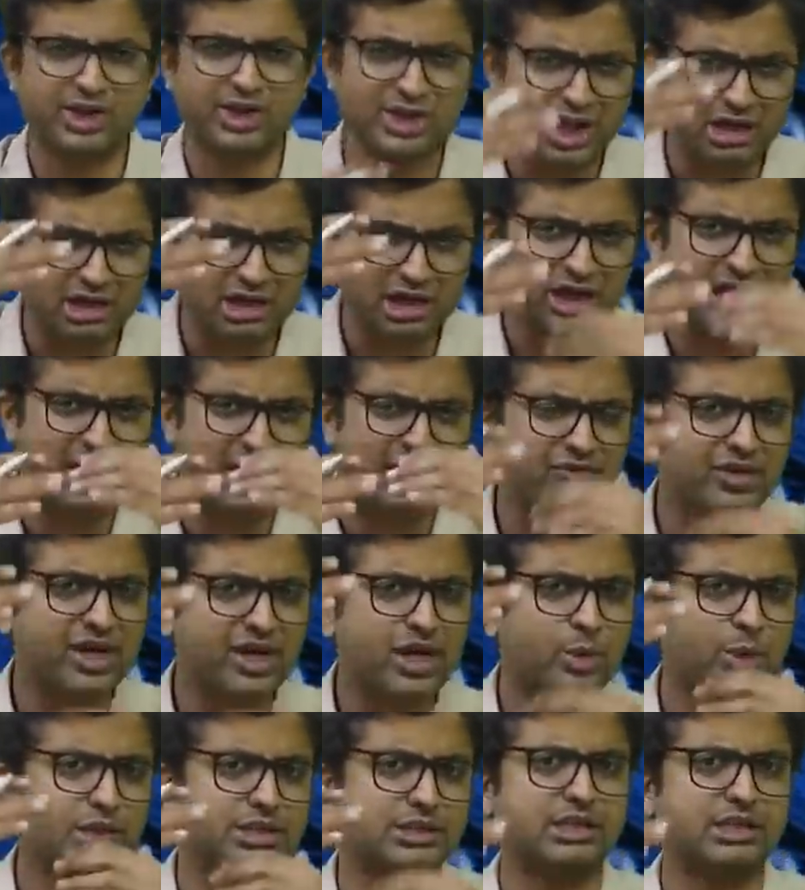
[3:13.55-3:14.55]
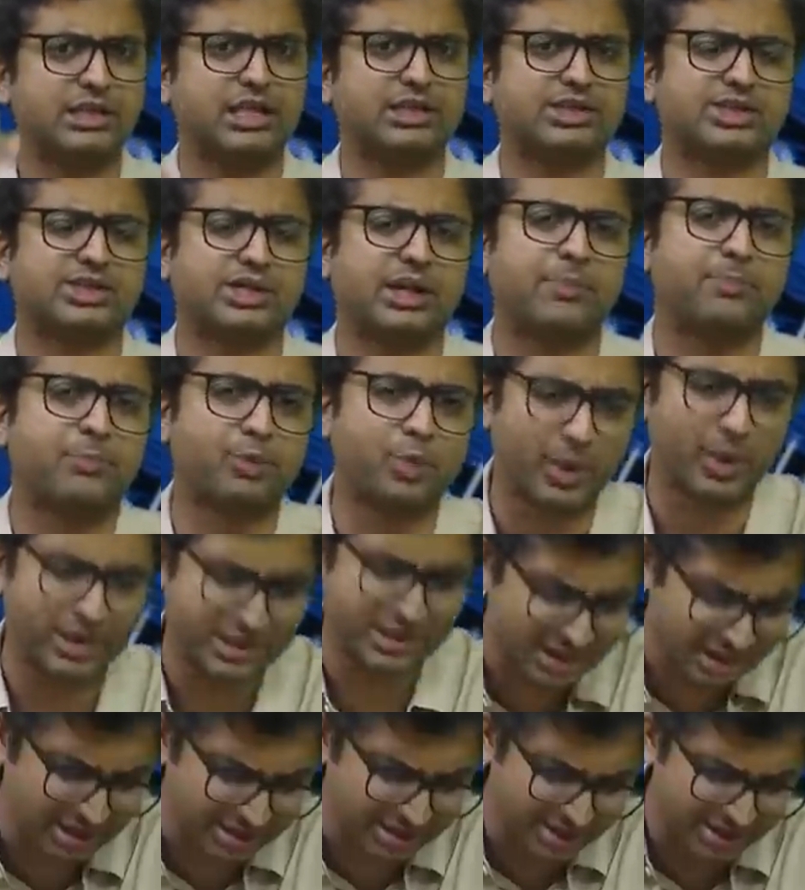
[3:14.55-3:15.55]
Generally, every question has sub
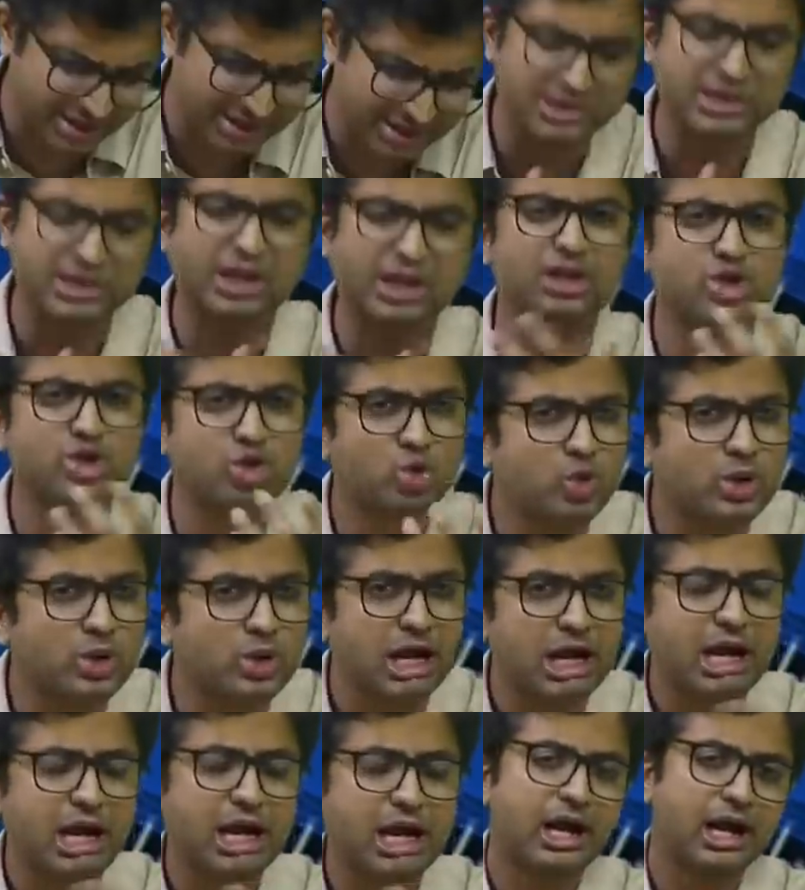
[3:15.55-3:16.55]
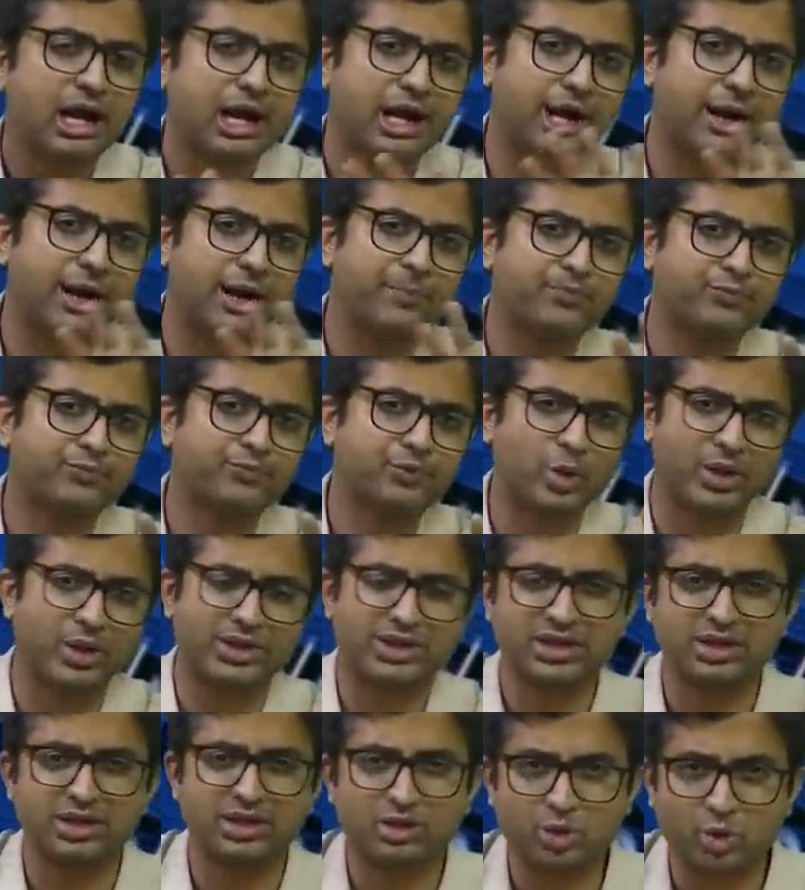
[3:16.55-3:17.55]
questions. This is a new
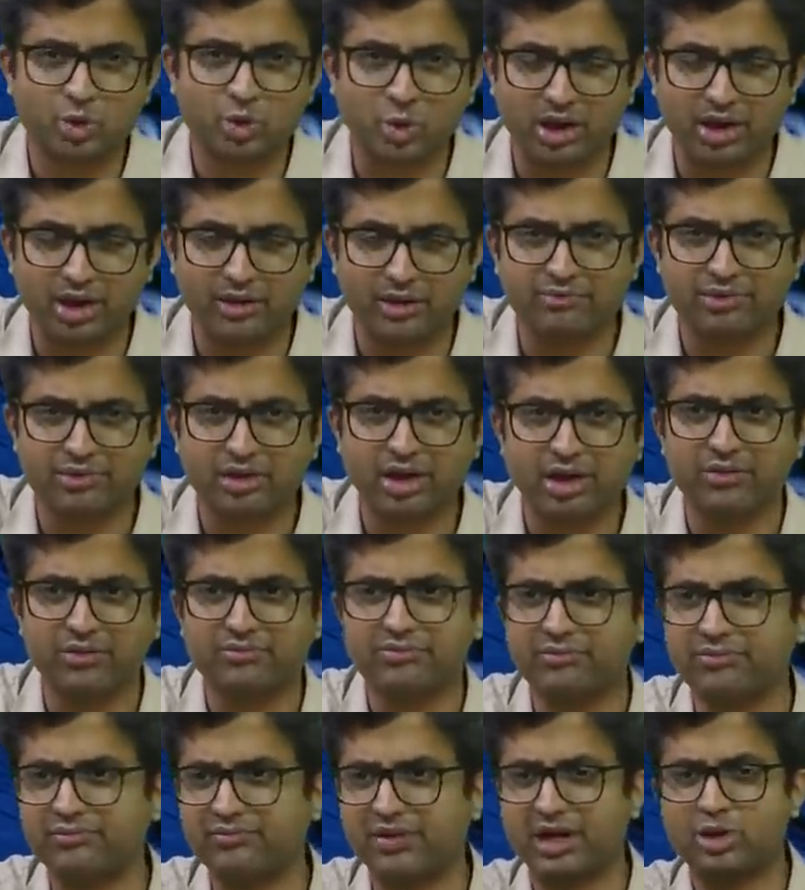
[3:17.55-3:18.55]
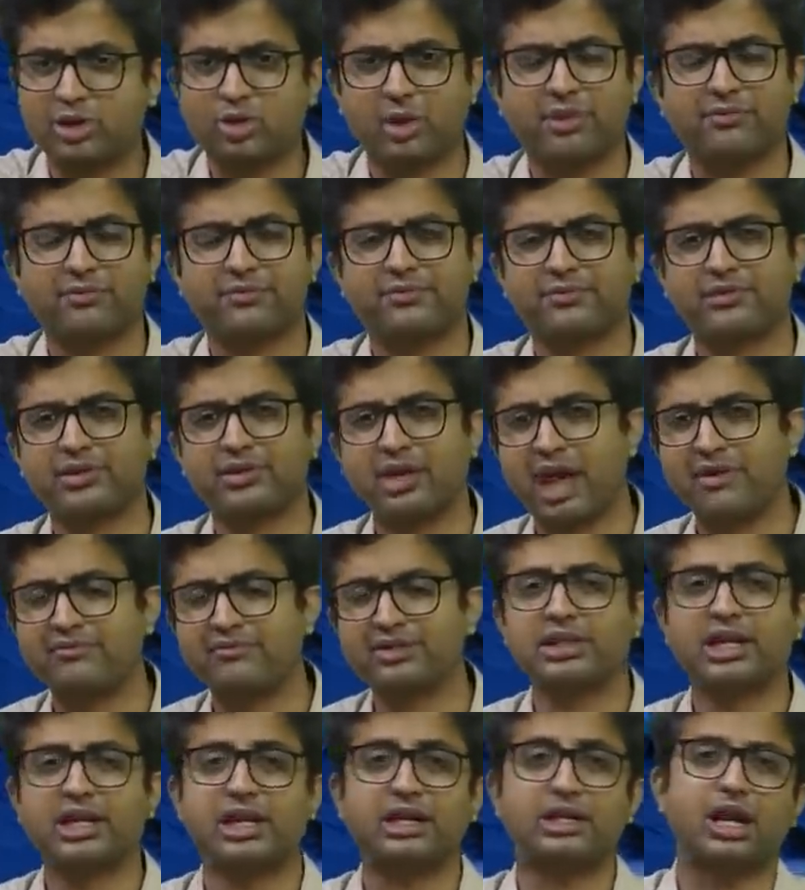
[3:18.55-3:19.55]
question where you have
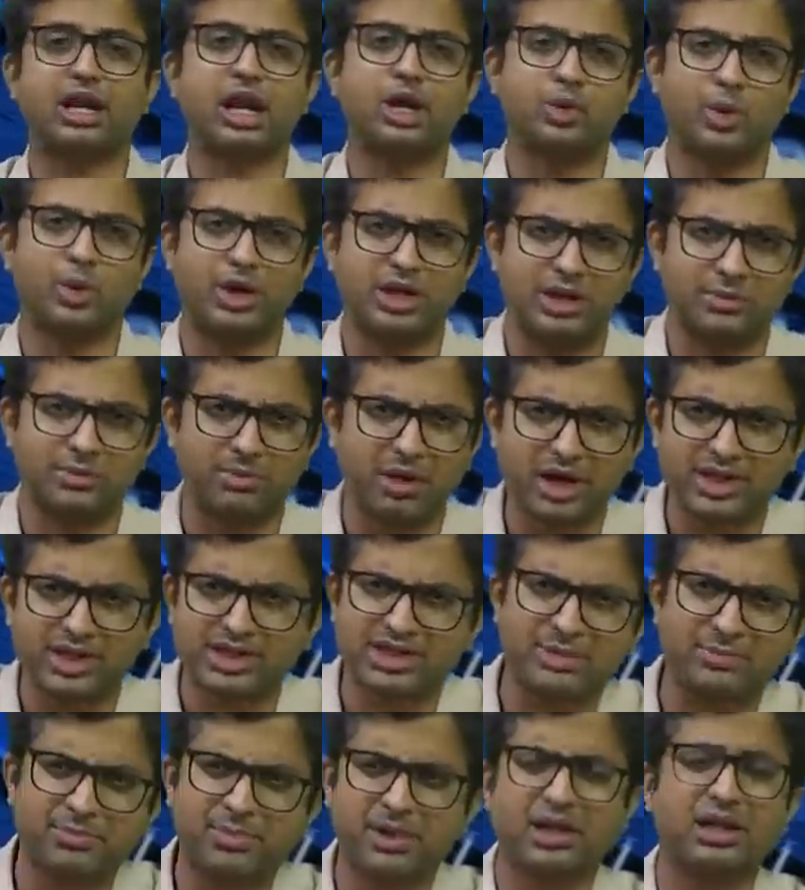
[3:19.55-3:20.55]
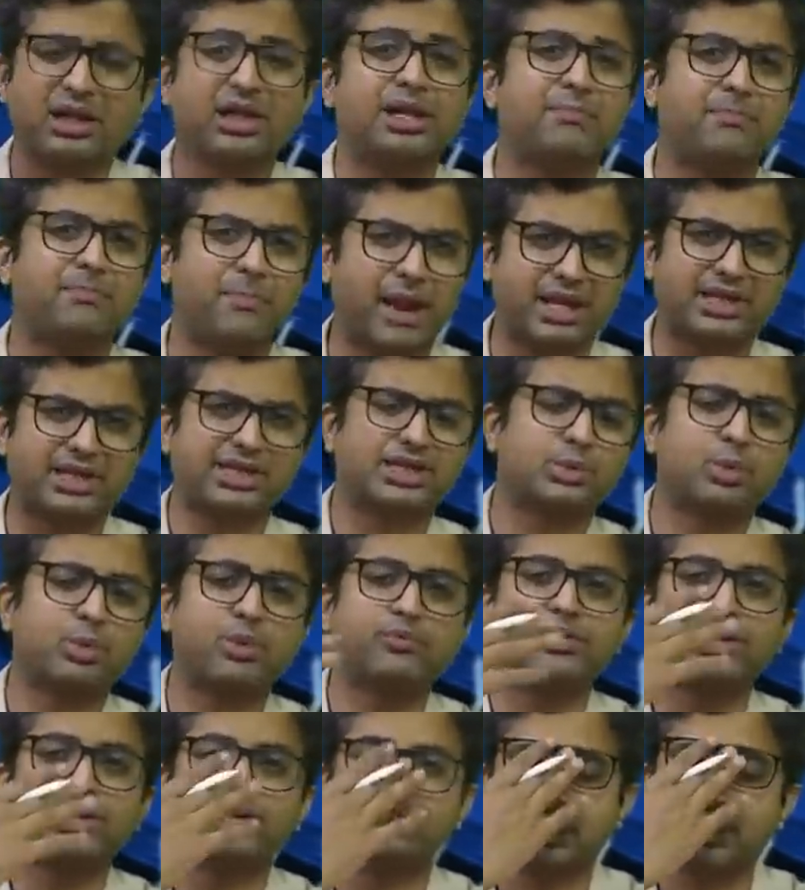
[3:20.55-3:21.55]
having the entire 20 marks. Typically,
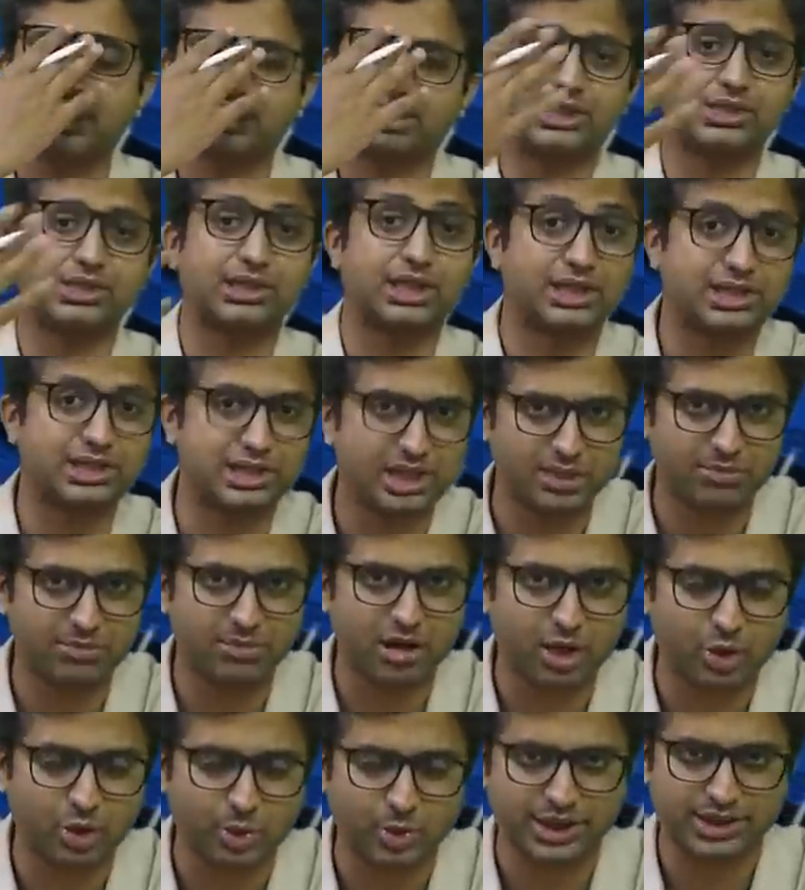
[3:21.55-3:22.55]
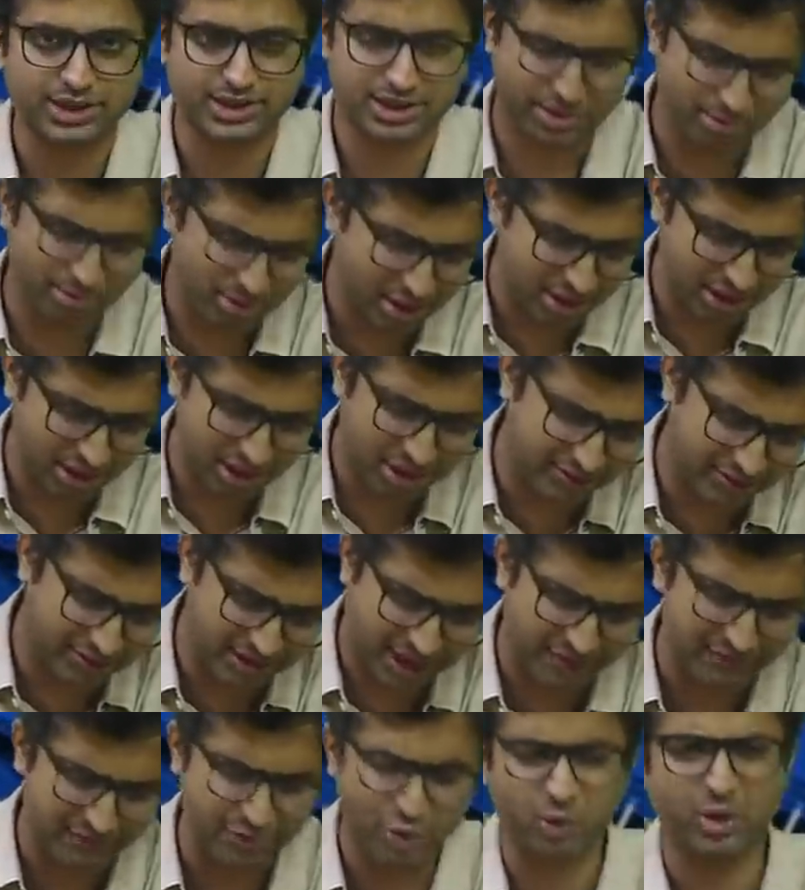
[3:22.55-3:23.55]
maximum we see is a 16 mark question, but here we
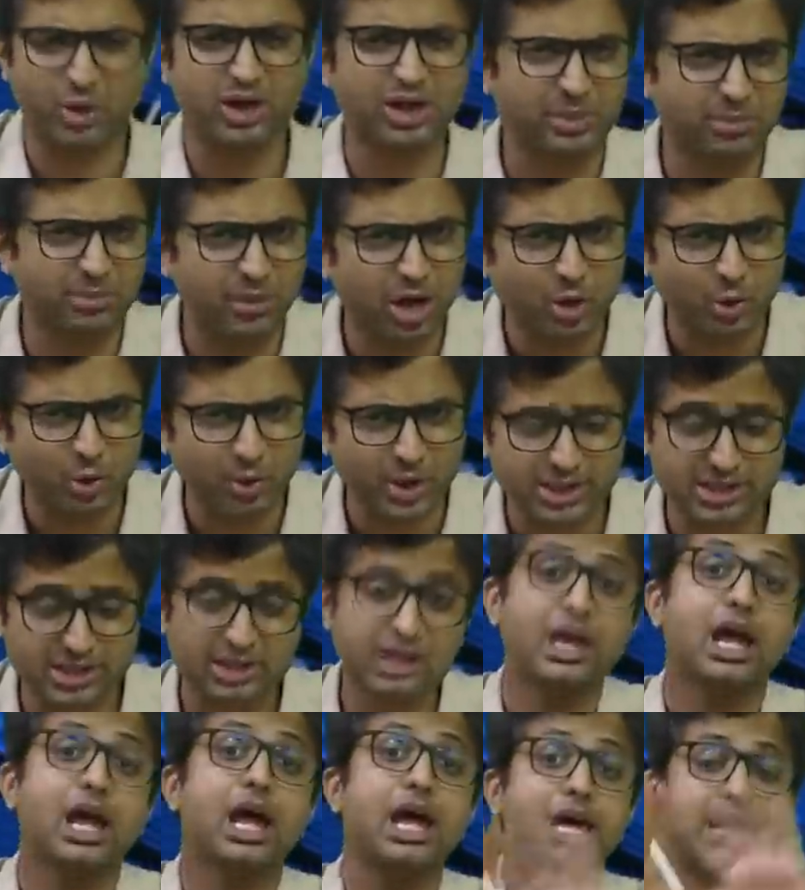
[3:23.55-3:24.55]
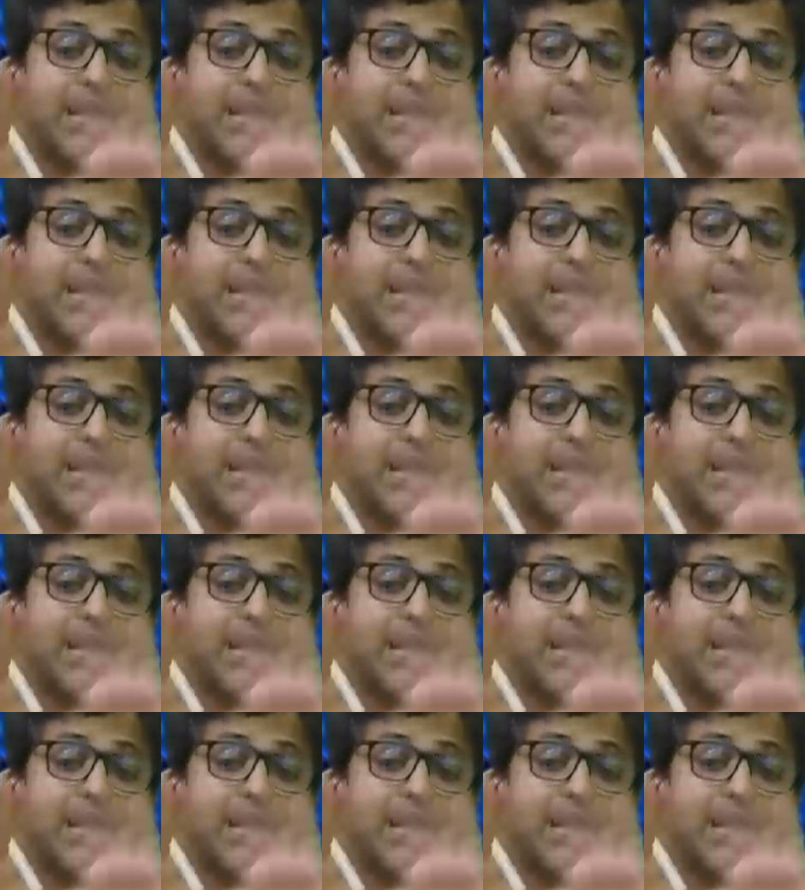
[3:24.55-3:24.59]
have a 20 mark question.